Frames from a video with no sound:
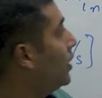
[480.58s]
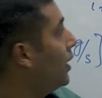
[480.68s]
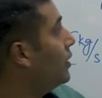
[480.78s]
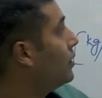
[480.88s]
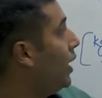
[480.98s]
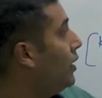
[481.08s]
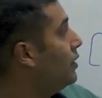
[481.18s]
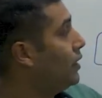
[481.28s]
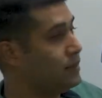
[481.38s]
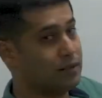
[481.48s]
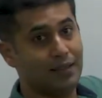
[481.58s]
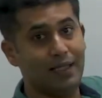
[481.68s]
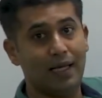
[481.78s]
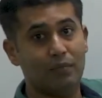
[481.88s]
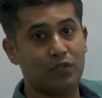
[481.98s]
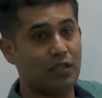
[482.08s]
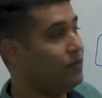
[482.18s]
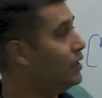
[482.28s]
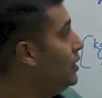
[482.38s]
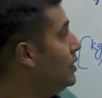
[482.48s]
write, write it as
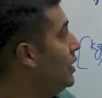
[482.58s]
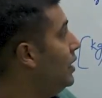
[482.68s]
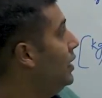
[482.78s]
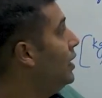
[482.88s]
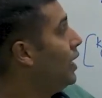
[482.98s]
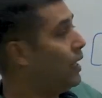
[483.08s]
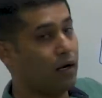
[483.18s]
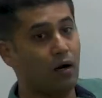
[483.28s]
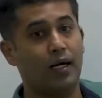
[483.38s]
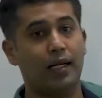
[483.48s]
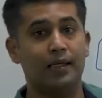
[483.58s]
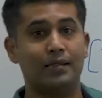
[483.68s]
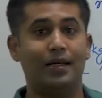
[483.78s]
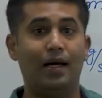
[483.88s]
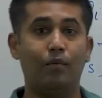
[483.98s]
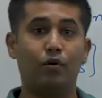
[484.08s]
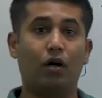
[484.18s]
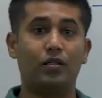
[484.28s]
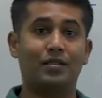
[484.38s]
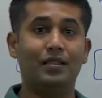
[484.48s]
dmcv dt and not as m
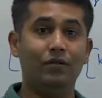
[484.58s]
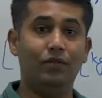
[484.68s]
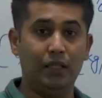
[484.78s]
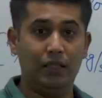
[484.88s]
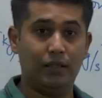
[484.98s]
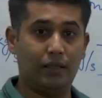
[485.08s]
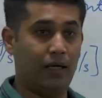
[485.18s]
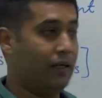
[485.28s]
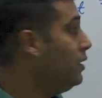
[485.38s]
dot cv, right?